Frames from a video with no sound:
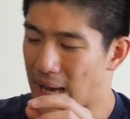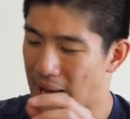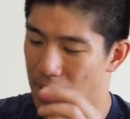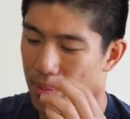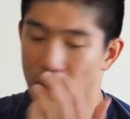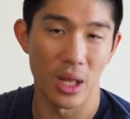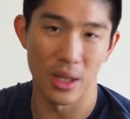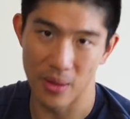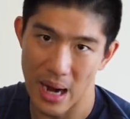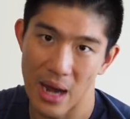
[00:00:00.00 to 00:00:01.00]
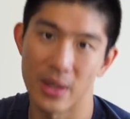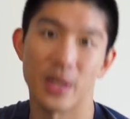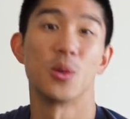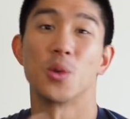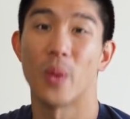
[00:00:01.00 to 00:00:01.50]
and put it on the ground, and
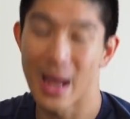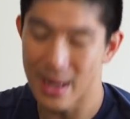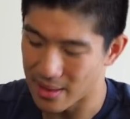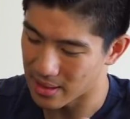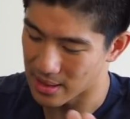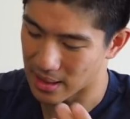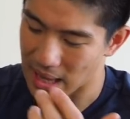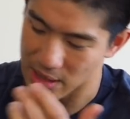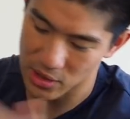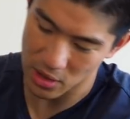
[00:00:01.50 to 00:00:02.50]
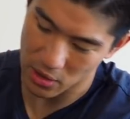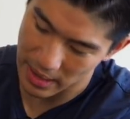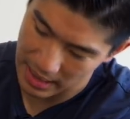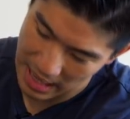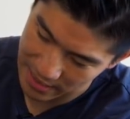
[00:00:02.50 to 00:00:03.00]
it was wet and things like that. So
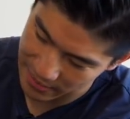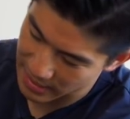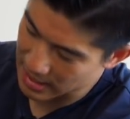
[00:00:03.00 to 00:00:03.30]
it kind of